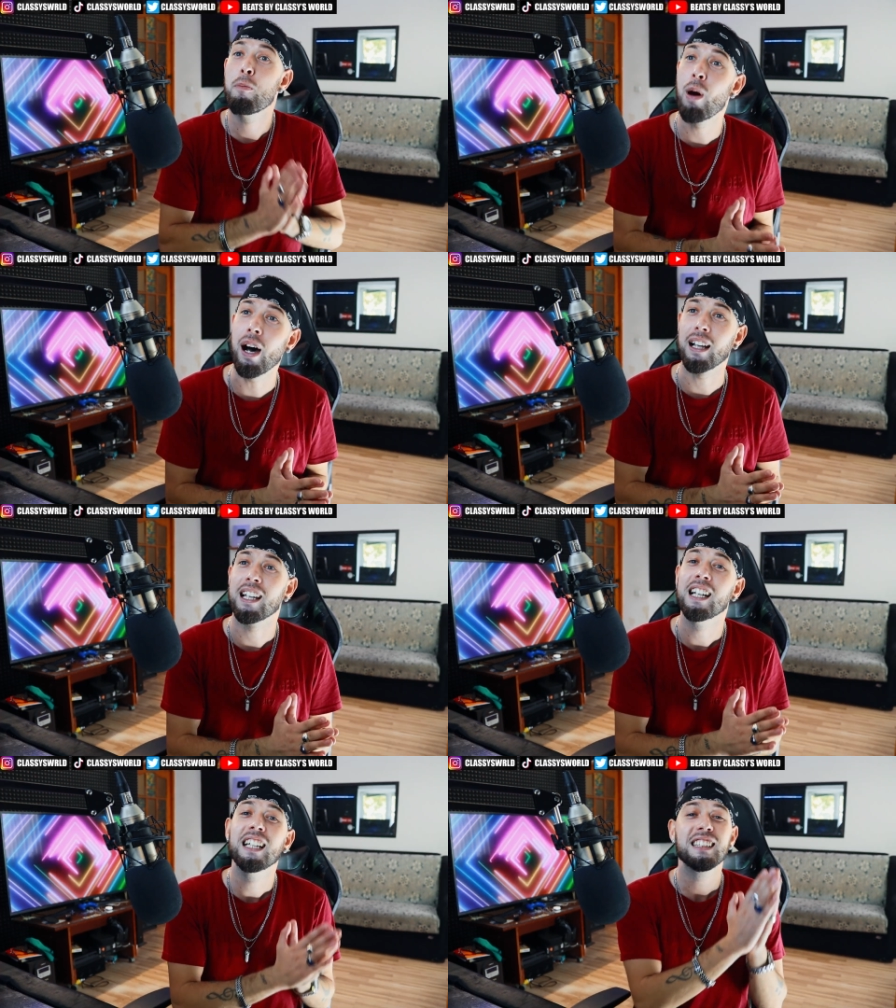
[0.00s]

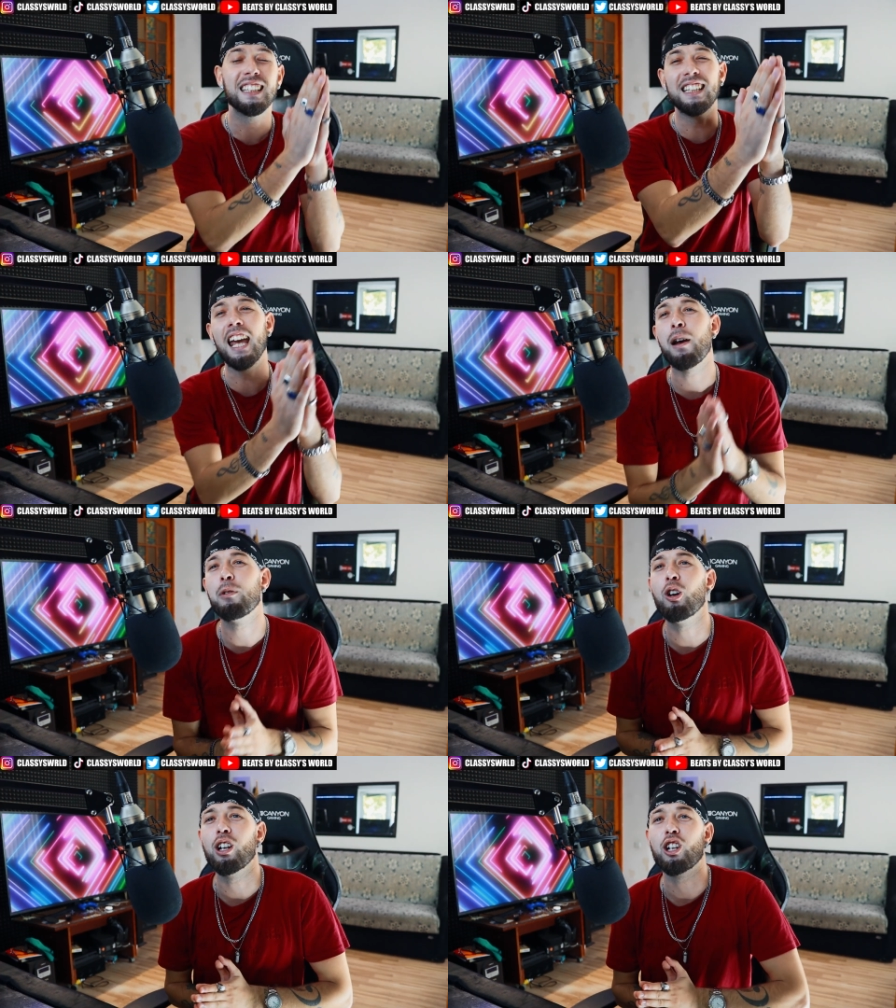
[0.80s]
but today
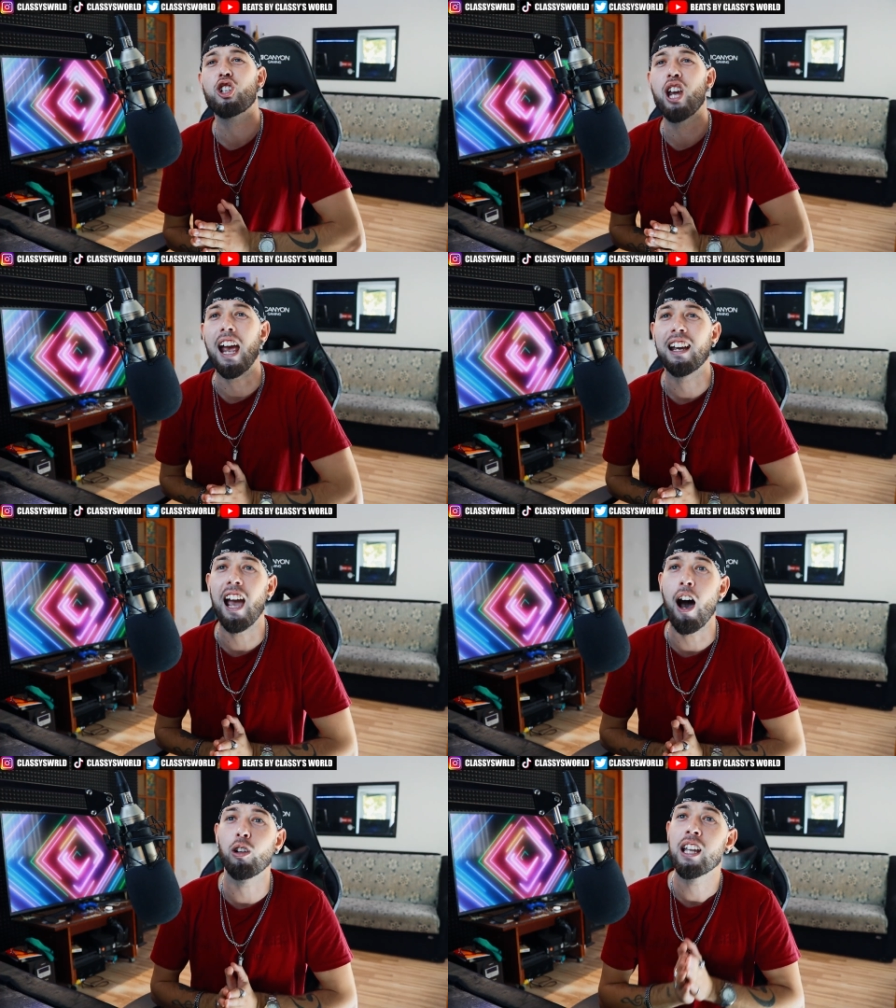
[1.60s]
I'm gonna check
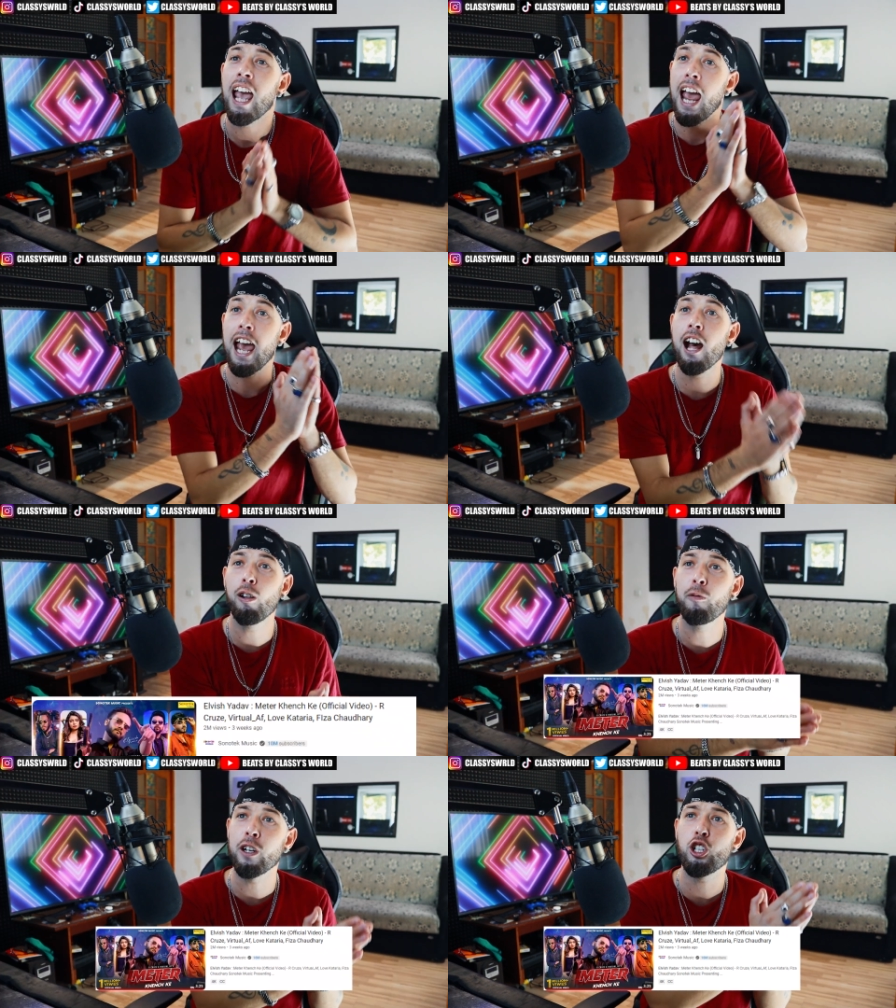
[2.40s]
out
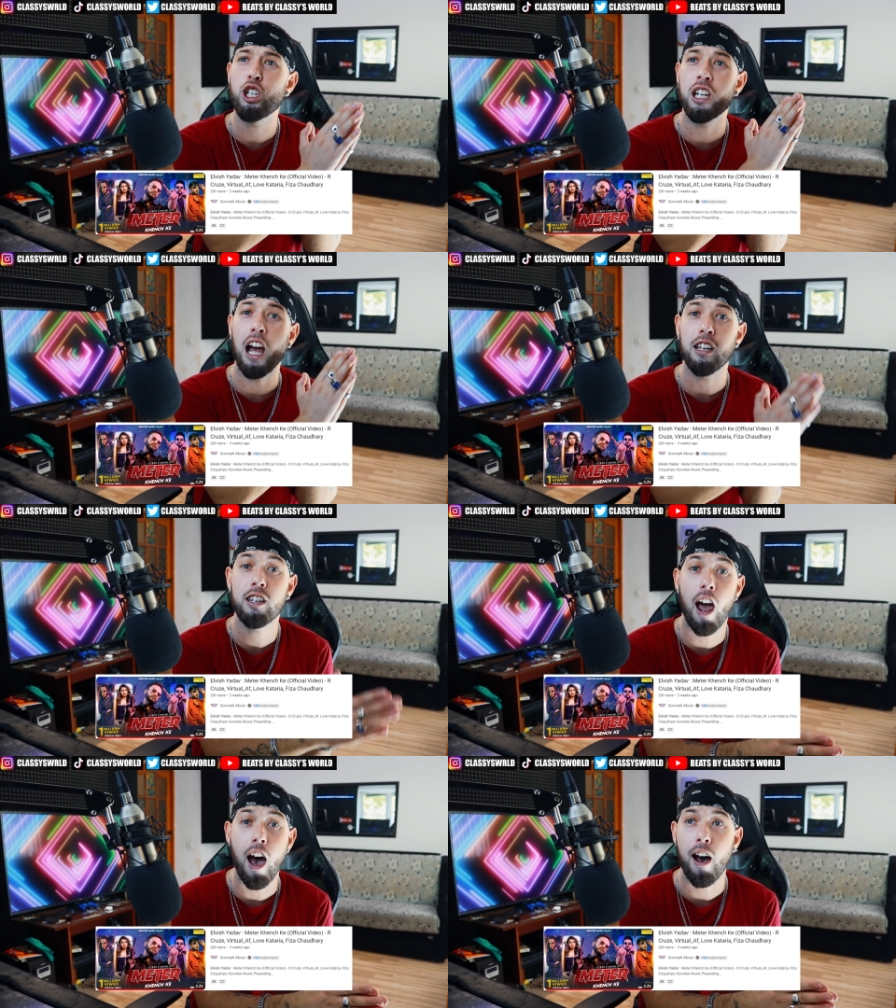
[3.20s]
Elvish
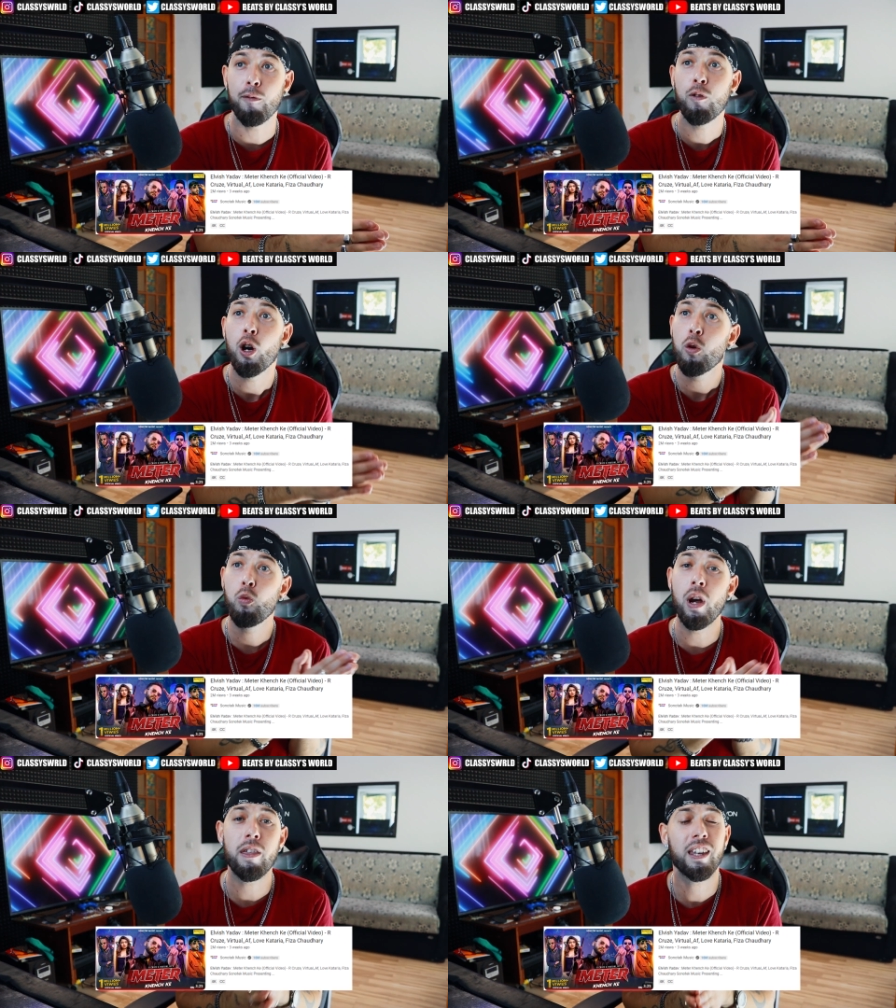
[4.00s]
Yadav
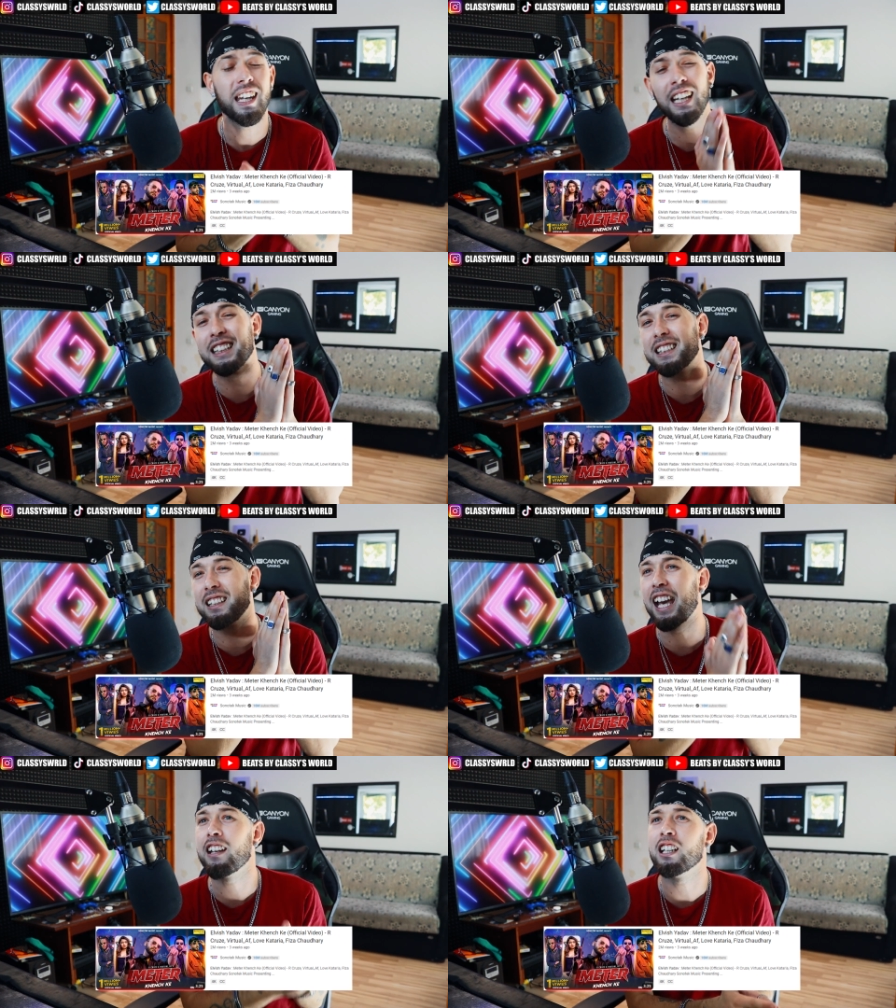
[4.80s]
with his
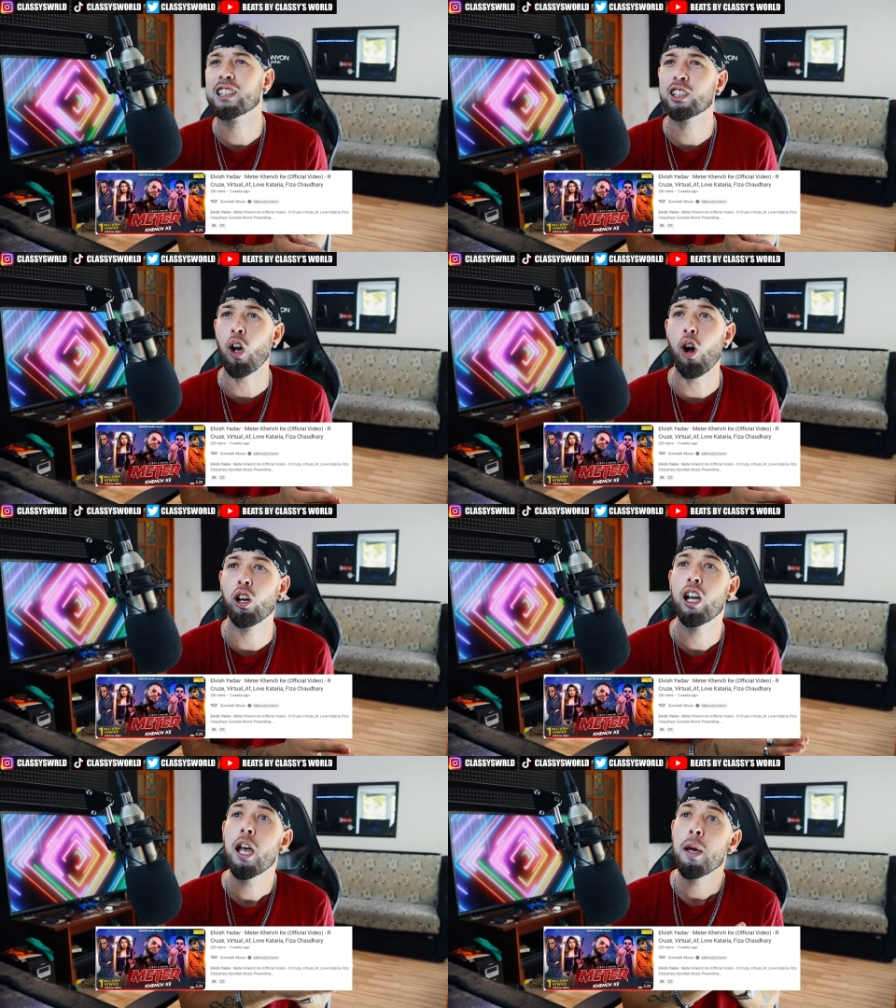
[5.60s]
latest
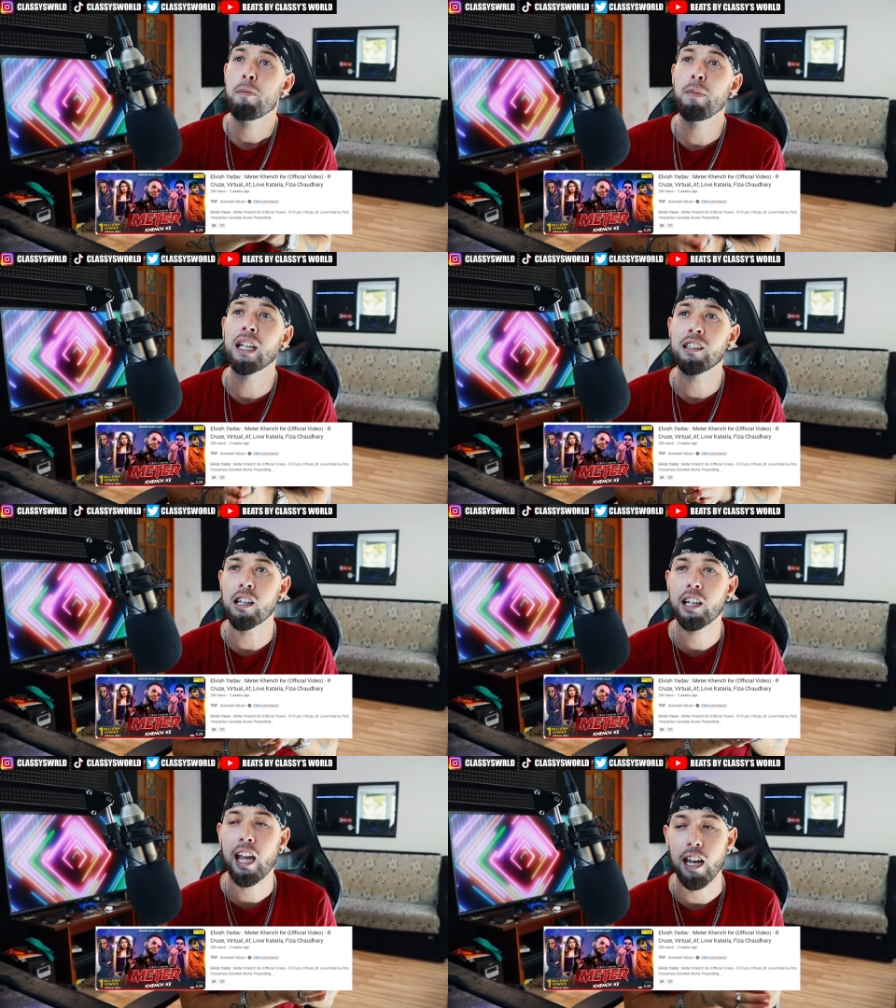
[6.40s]
song
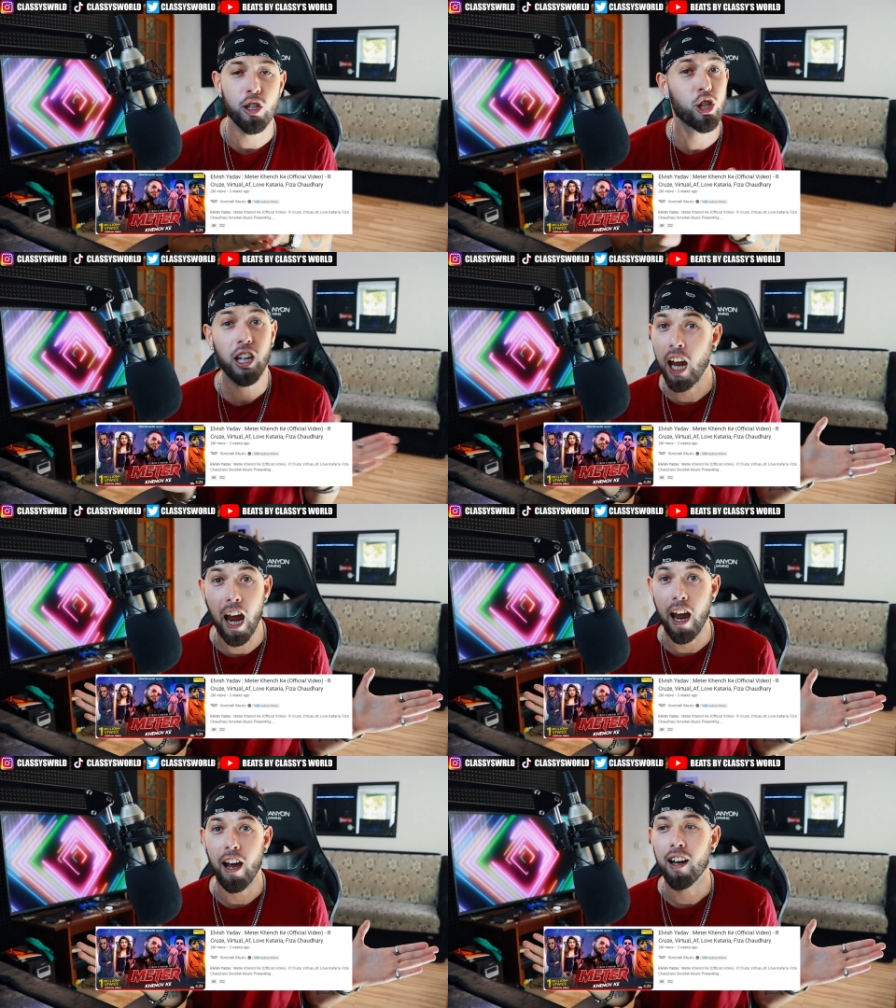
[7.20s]
Meter Khench
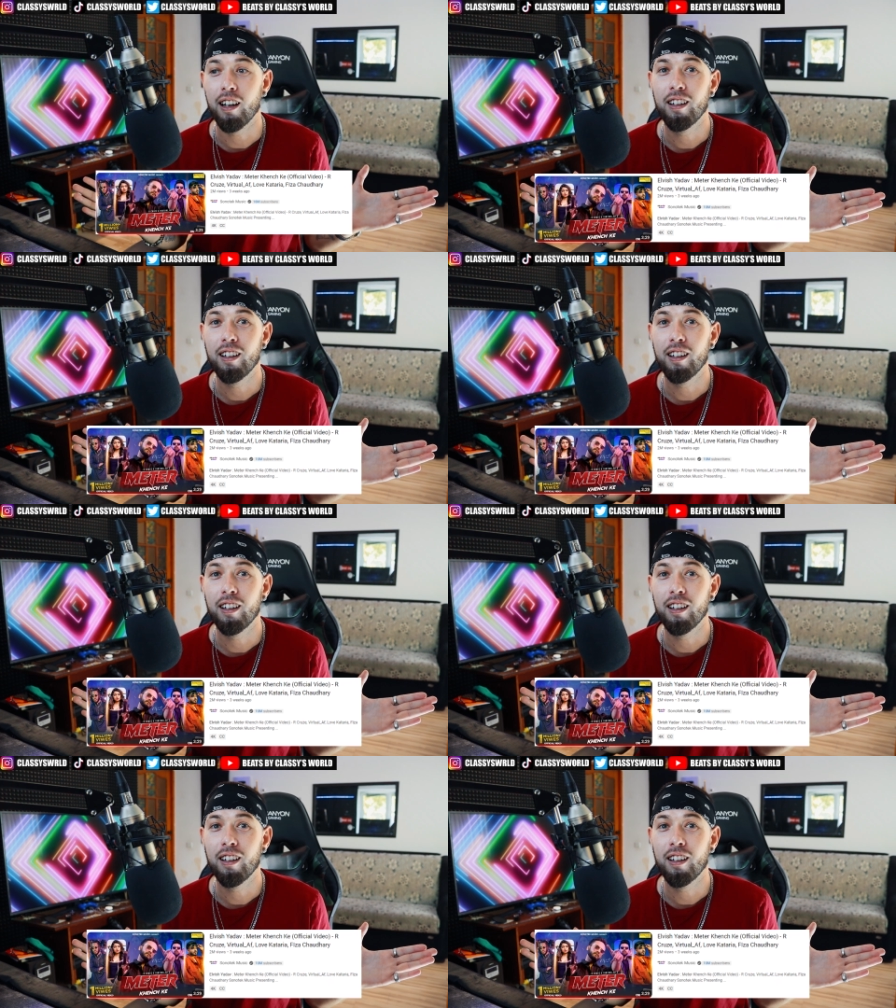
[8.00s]
Ke.